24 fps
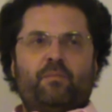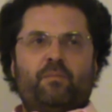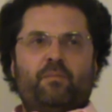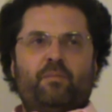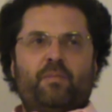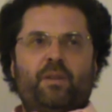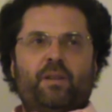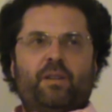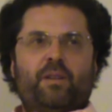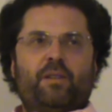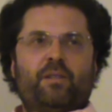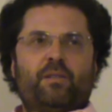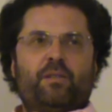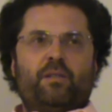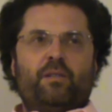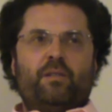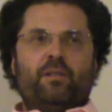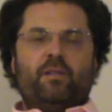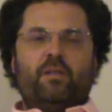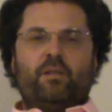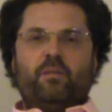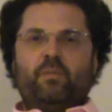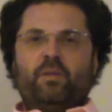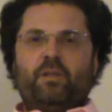beginner,
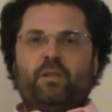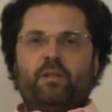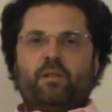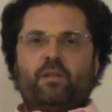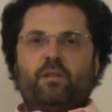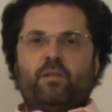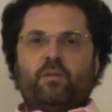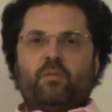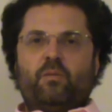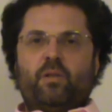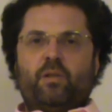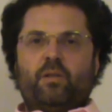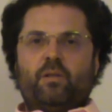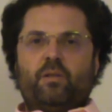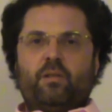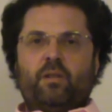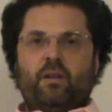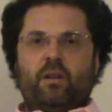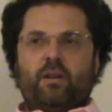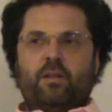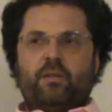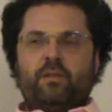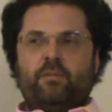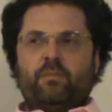intermediate, and
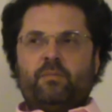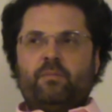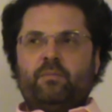whatnot,